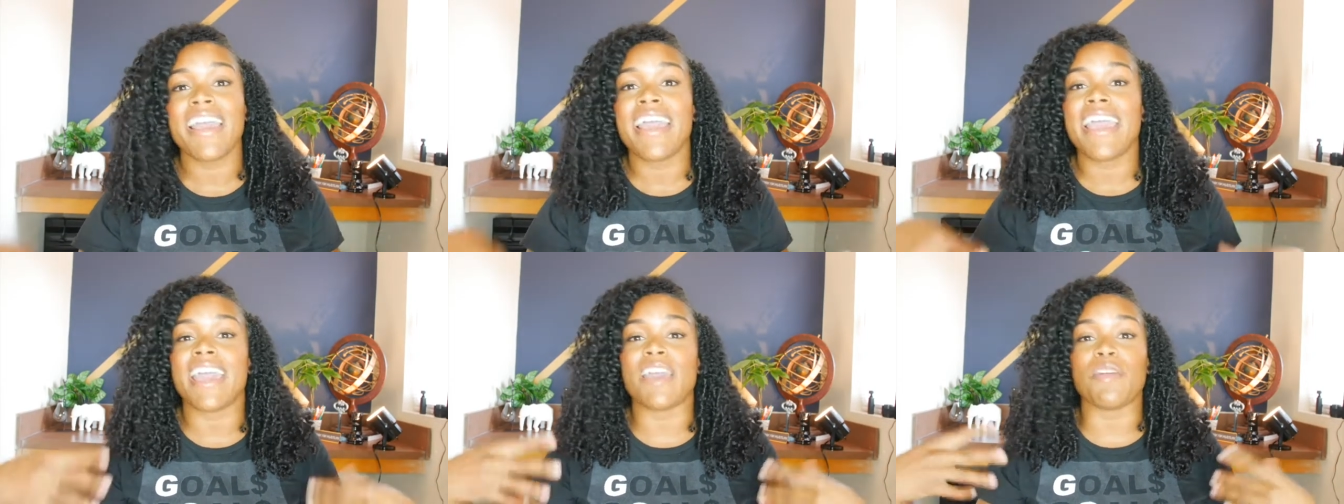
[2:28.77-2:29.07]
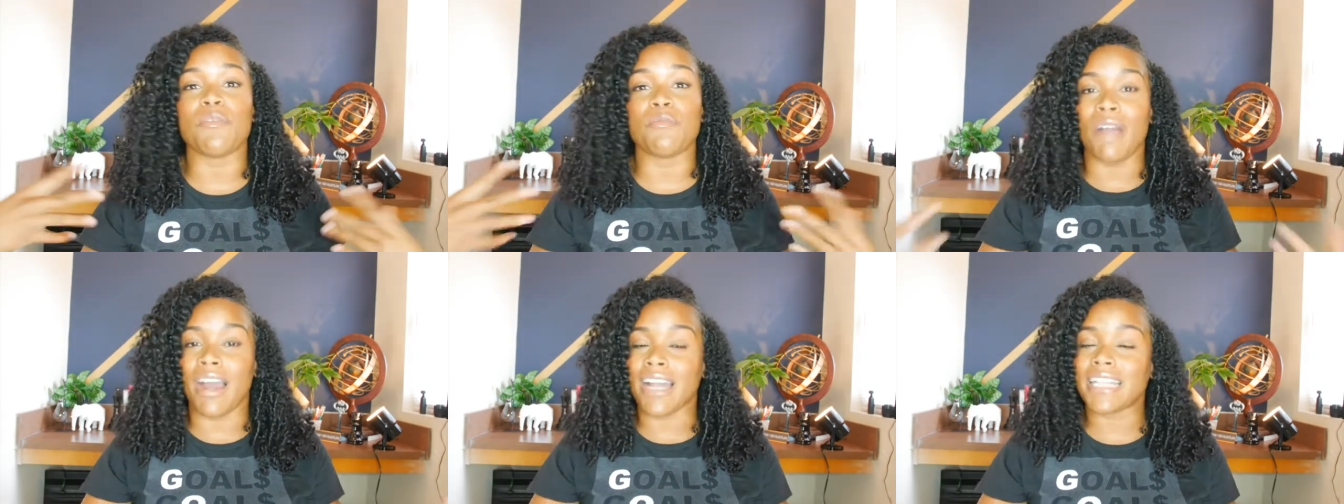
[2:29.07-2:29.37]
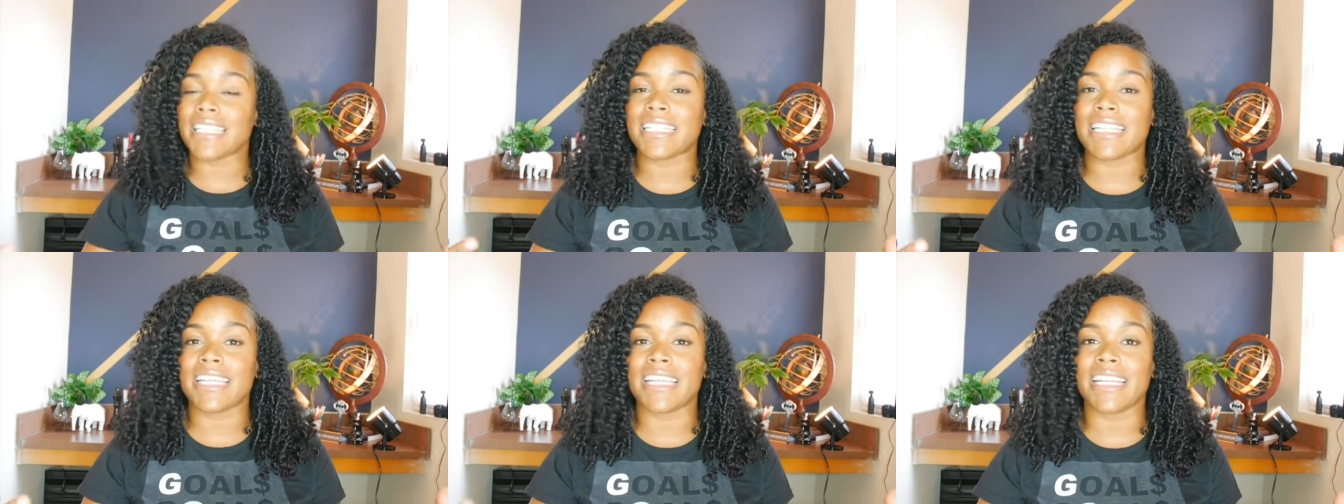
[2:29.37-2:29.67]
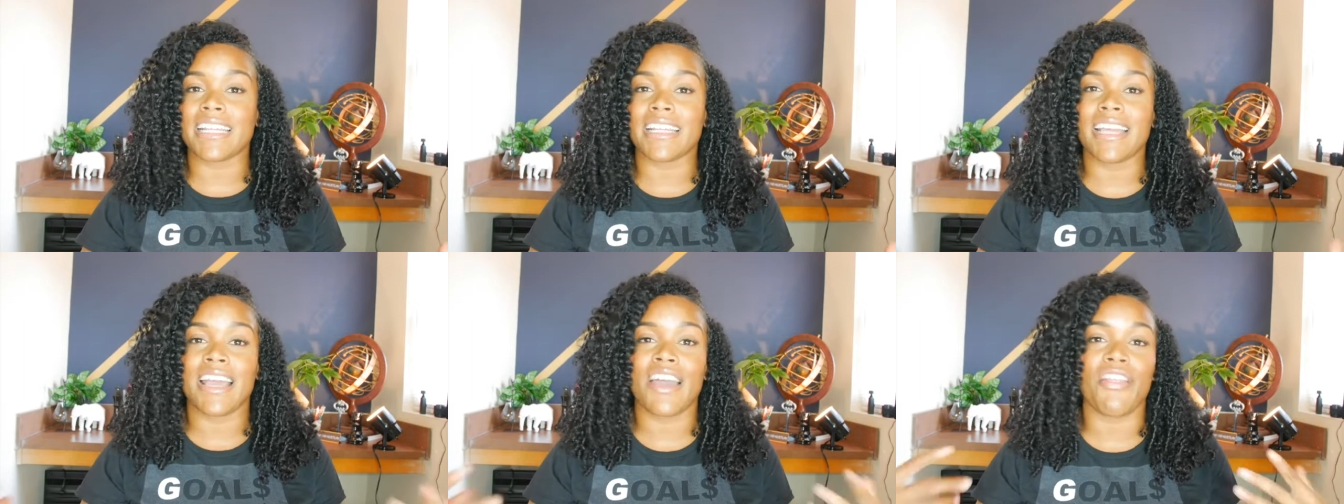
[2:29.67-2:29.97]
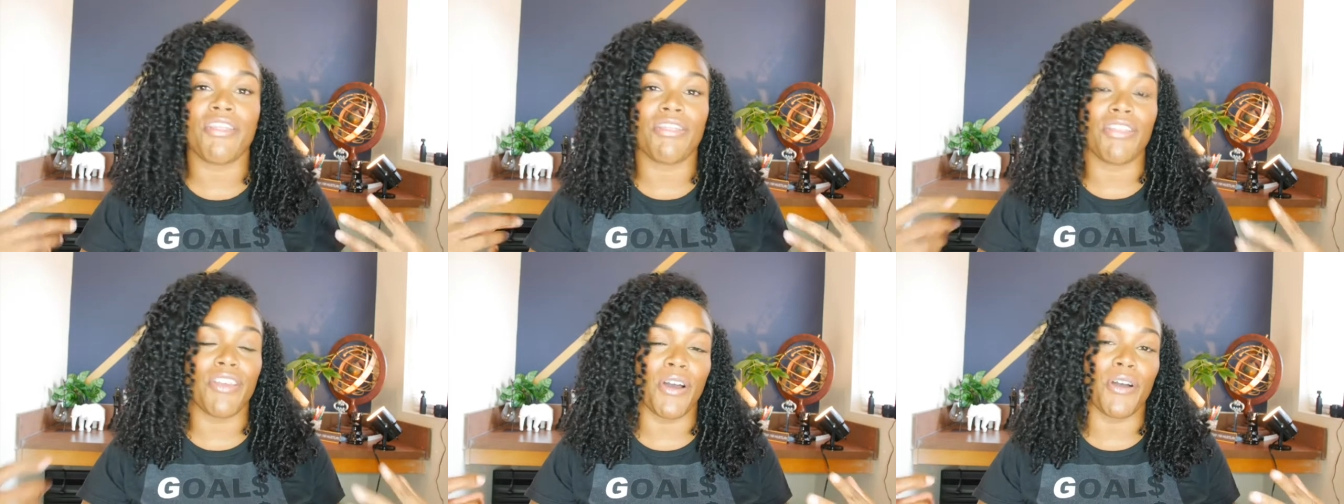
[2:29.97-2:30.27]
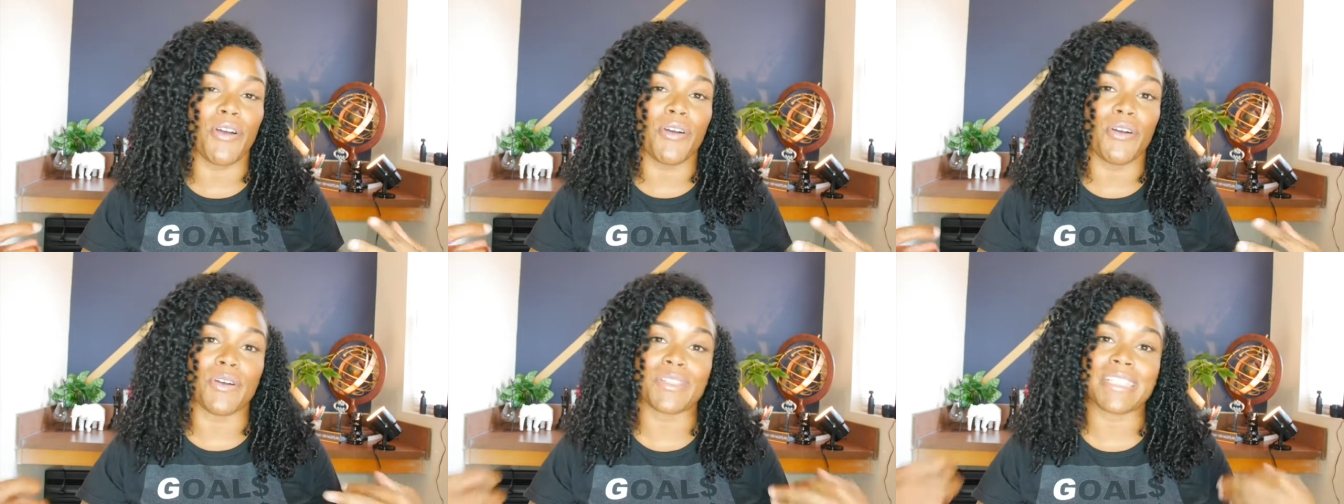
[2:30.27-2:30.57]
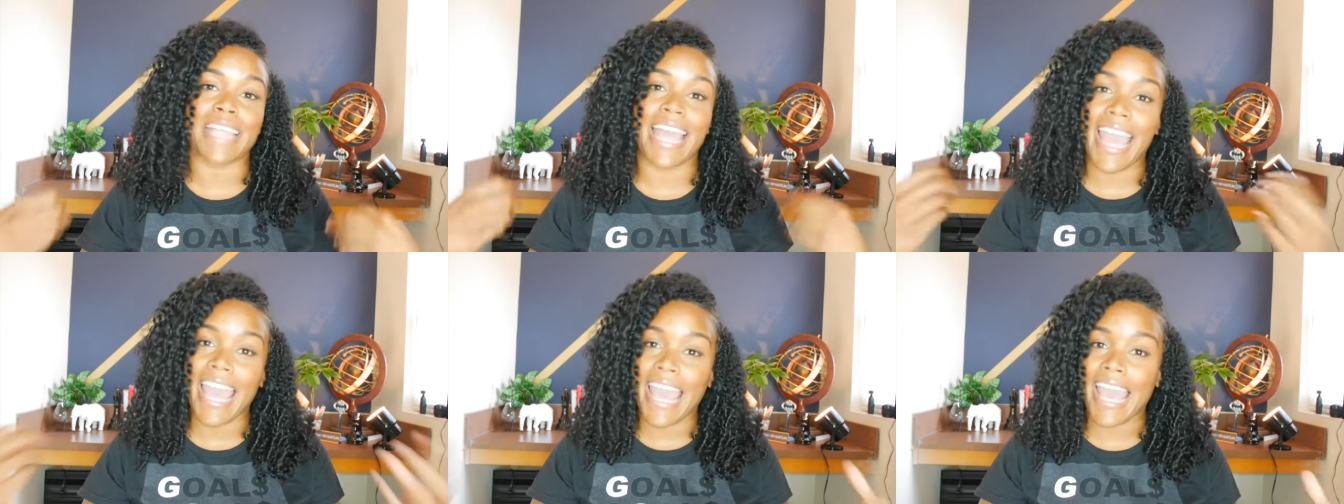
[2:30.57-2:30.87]
and watching
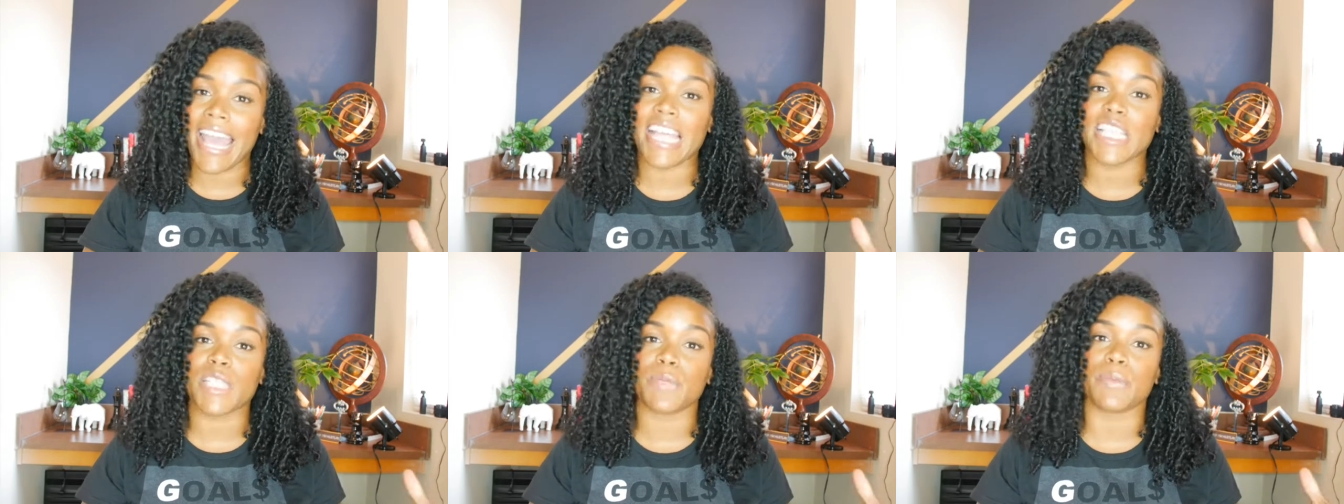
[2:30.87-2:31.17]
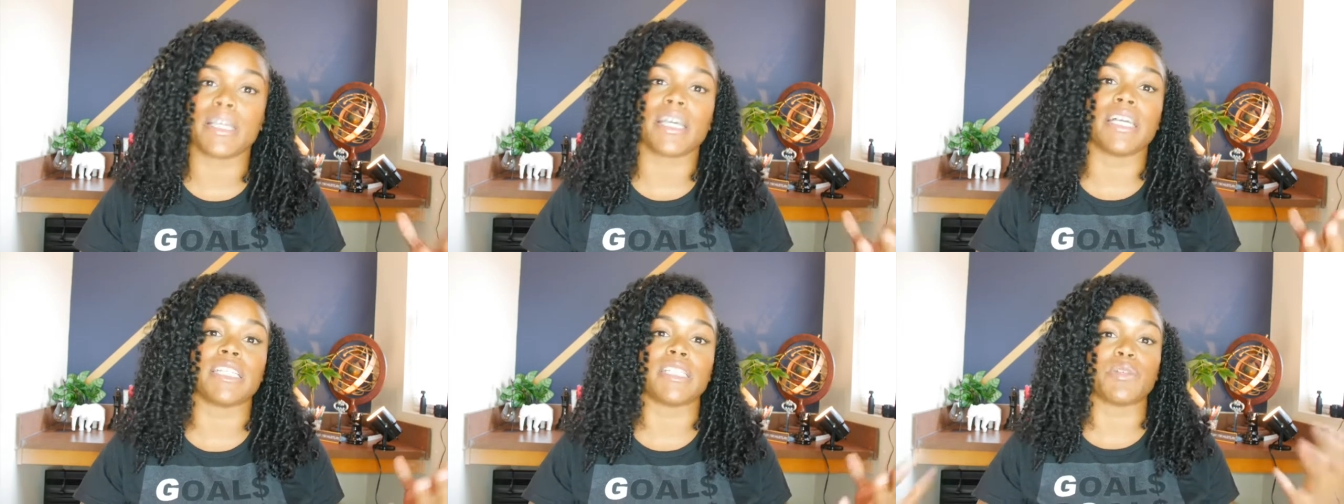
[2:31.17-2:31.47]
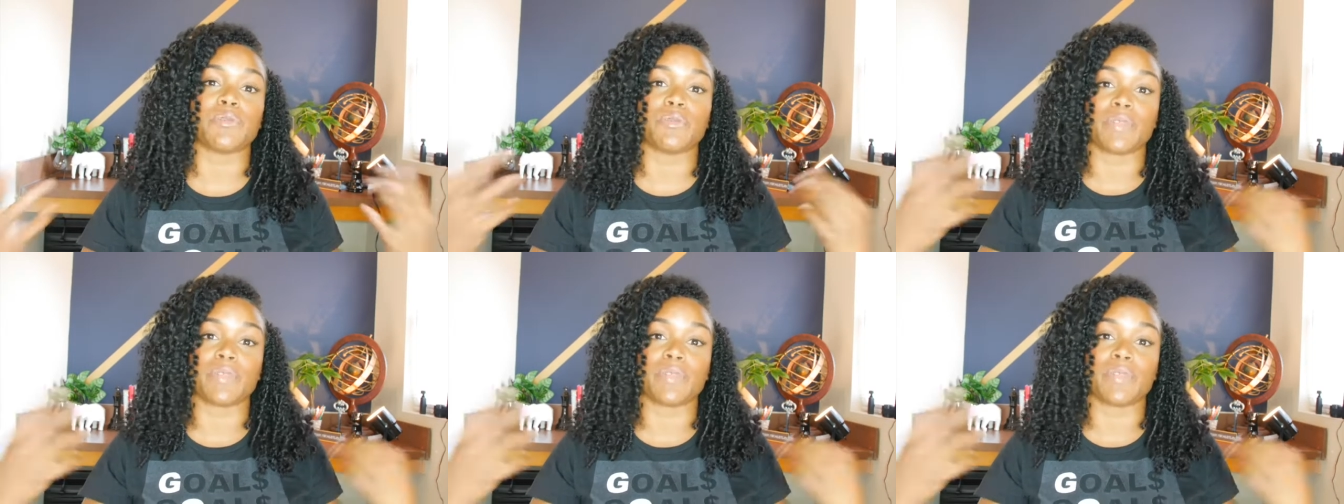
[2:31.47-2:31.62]
those ads because it